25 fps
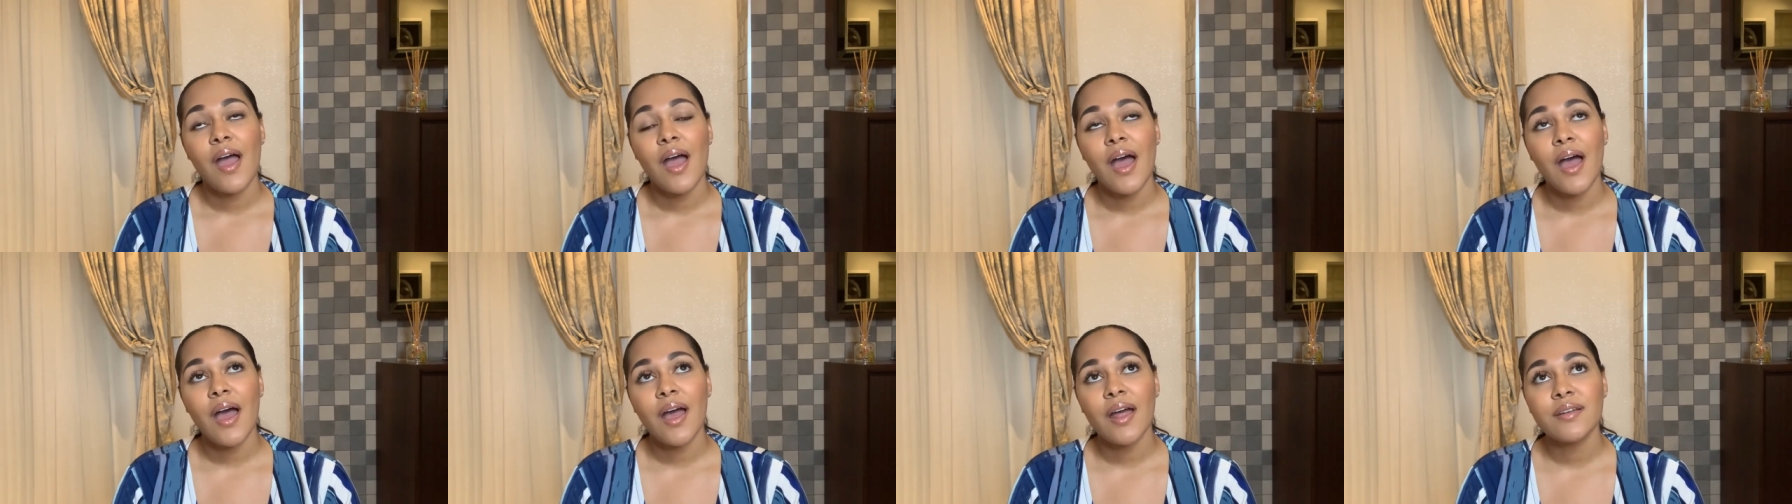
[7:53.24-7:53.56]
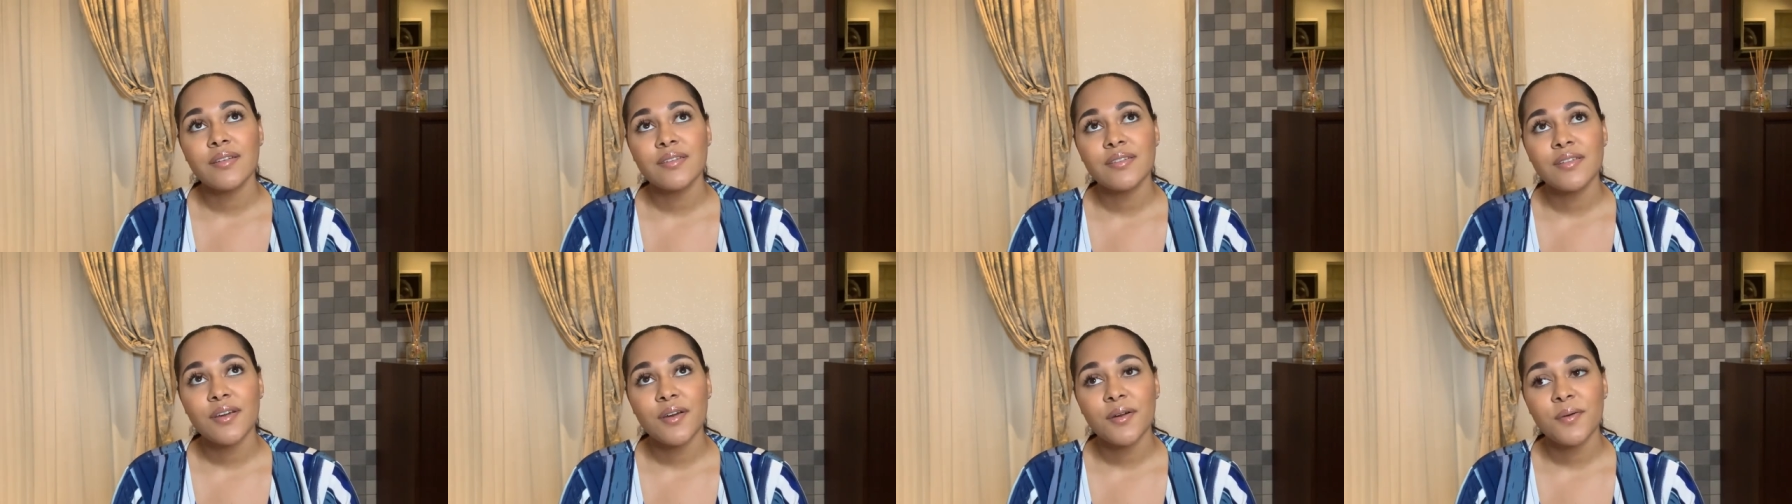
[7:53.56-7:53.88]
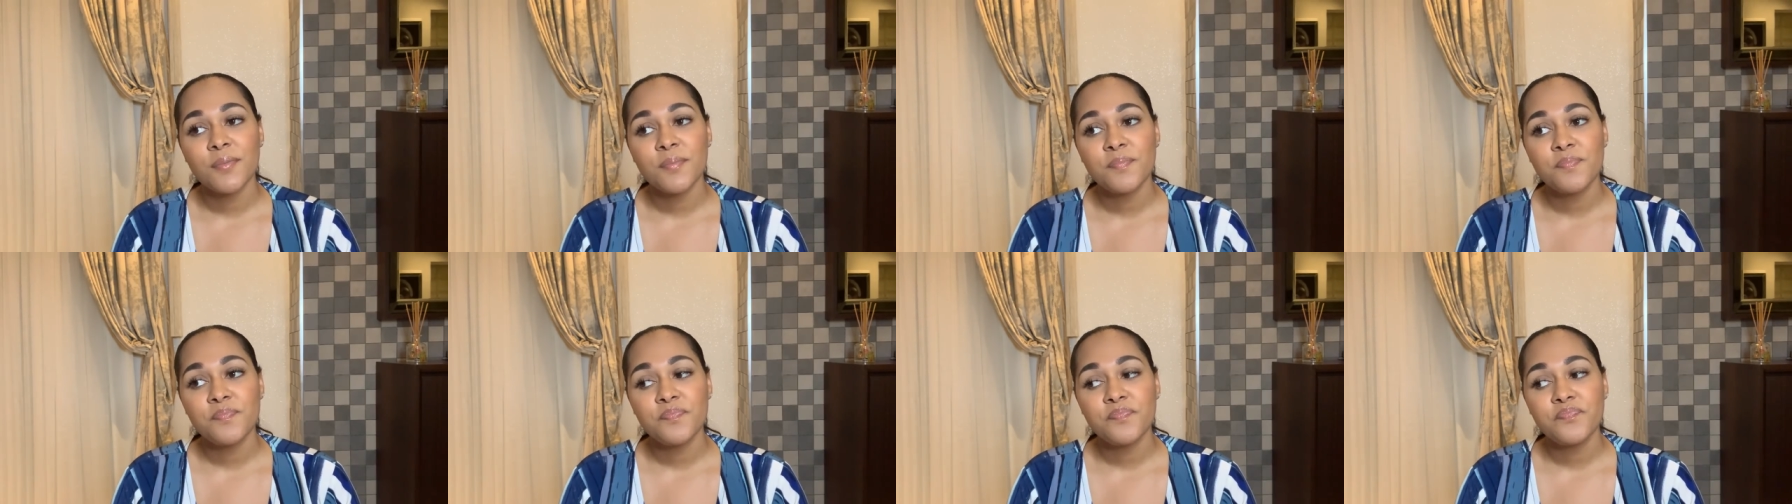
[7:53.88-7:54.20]
and
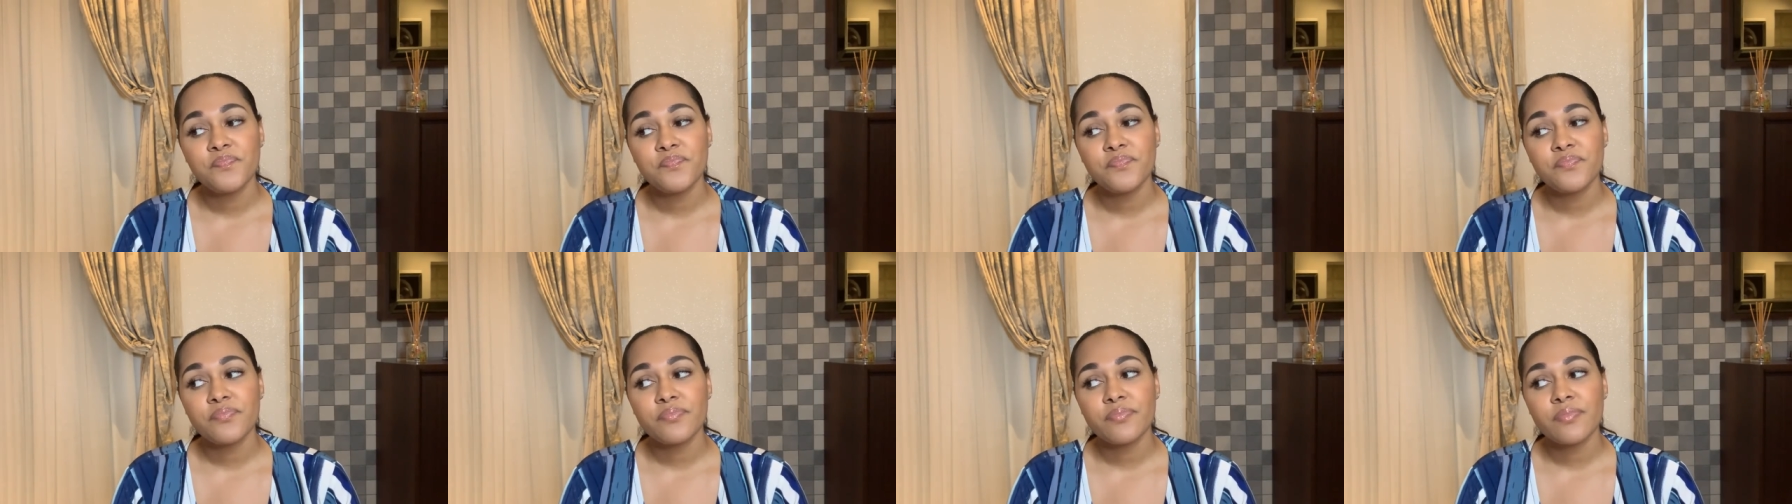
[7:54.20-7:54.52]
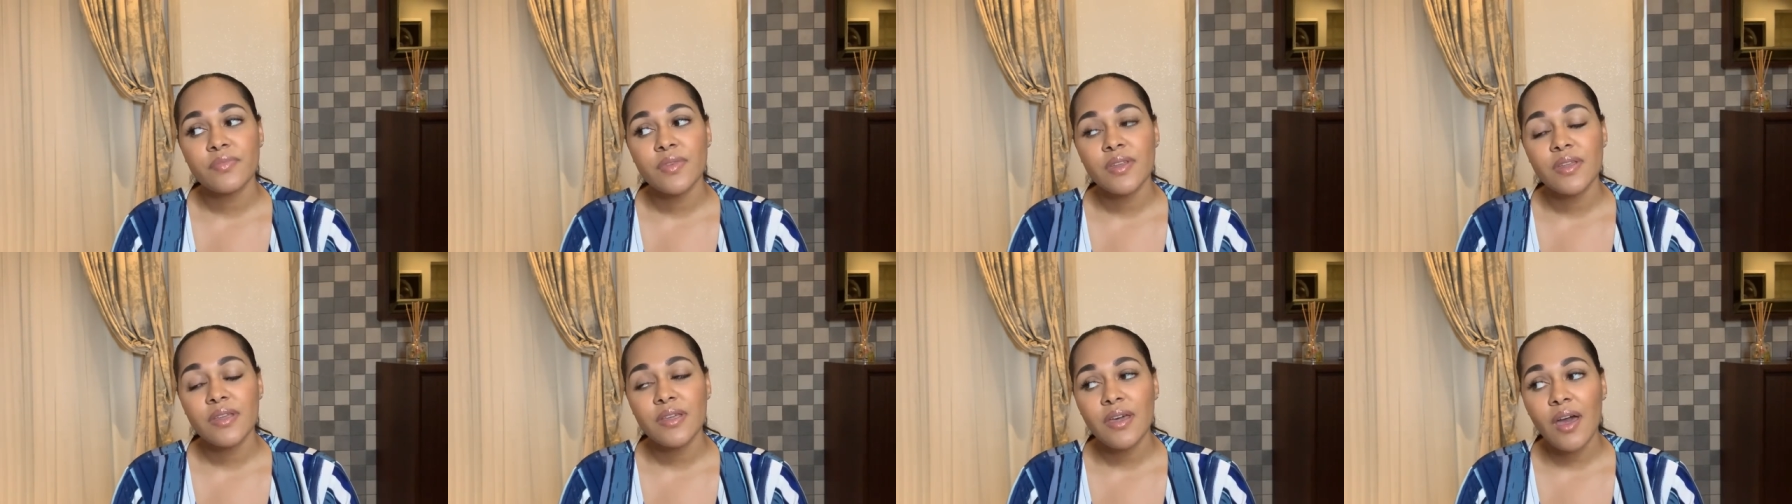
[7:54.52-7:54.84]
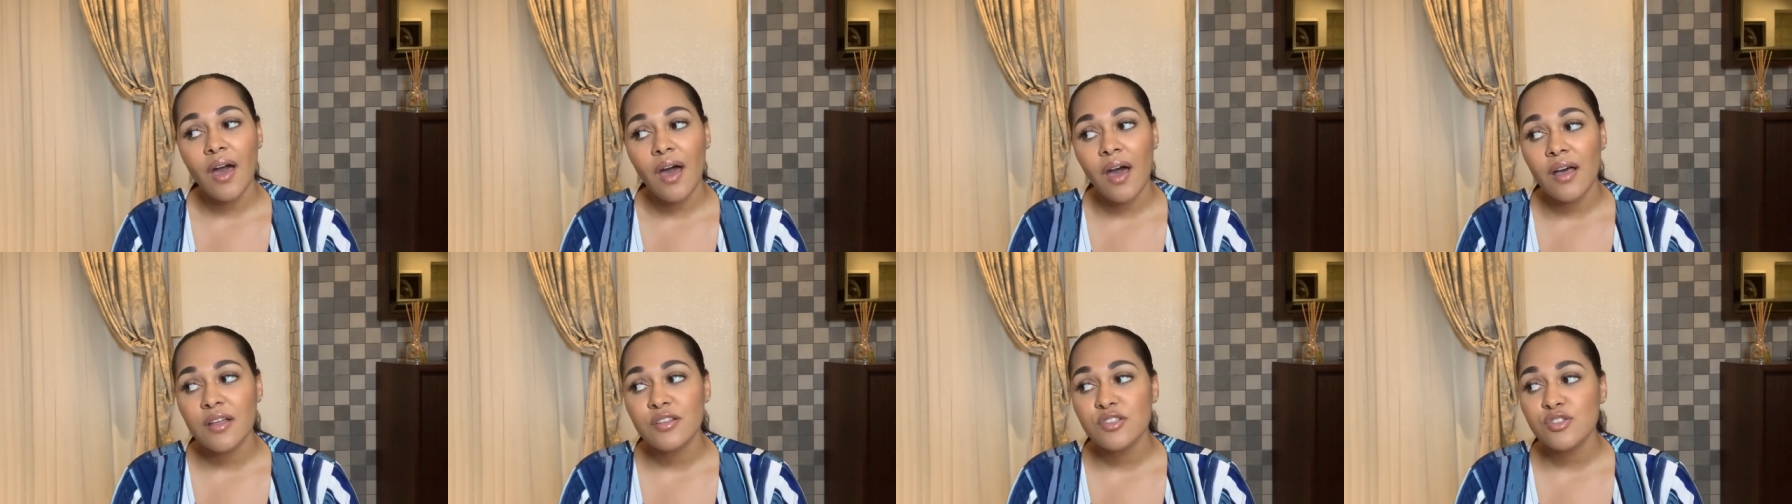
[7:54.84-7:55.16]
um,
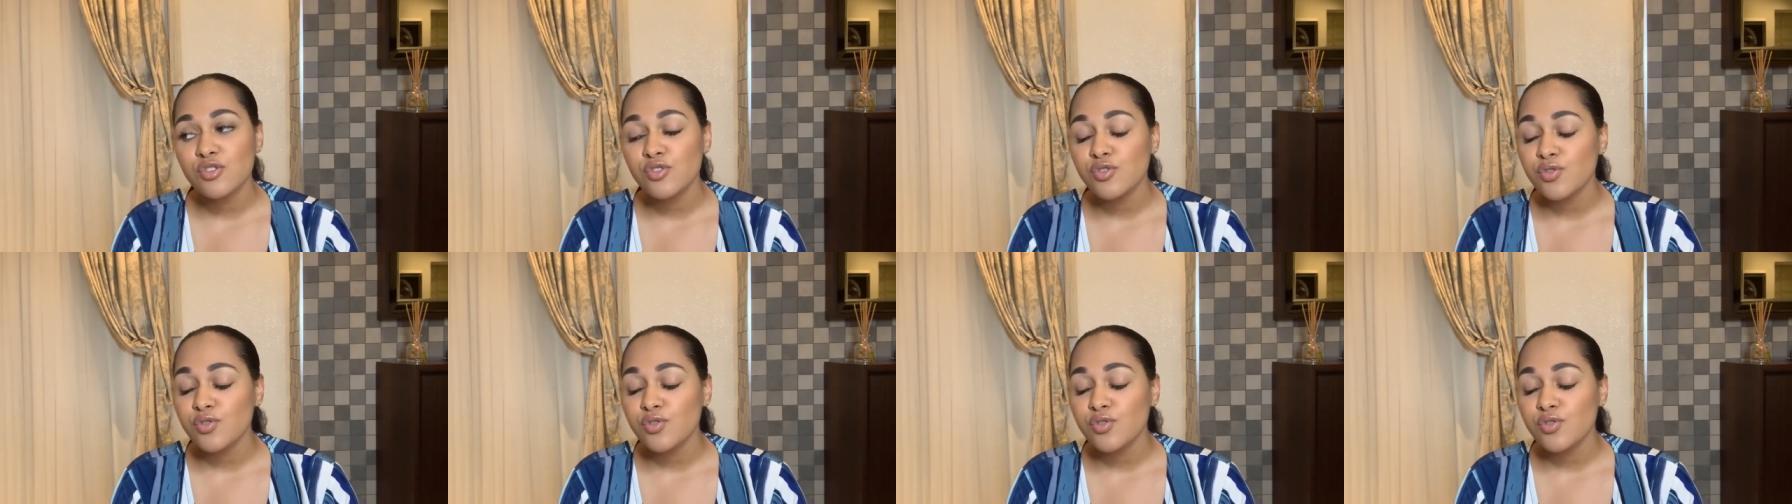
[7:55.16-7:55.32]
yeah